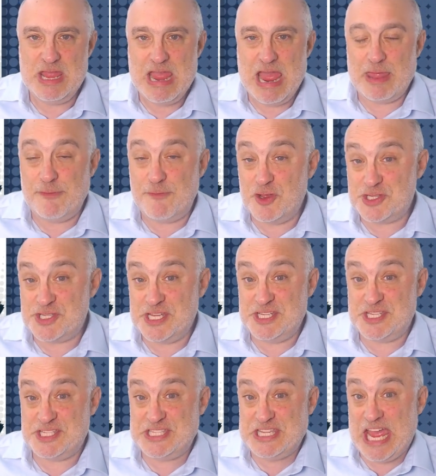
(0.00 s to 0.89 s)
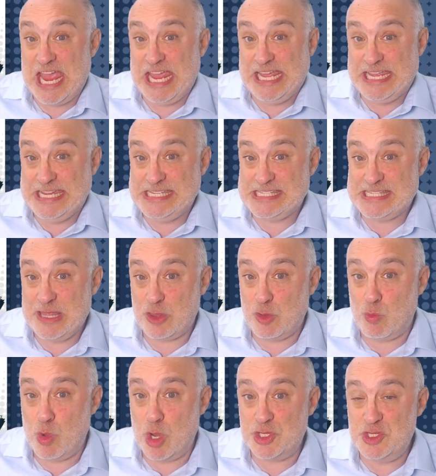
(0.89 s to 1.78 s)
And the first thing to say is that the
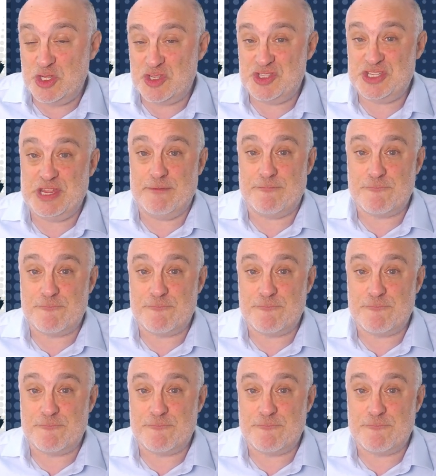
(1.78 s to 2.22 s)
one you can see in